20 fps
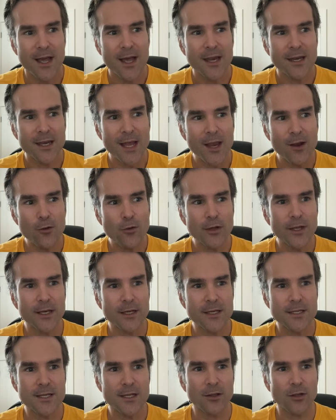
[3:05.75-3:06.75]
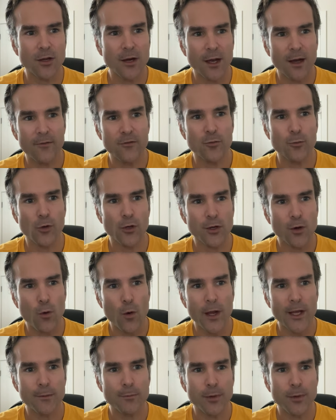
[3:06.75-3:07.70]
Not only does it look comfortable and quaint,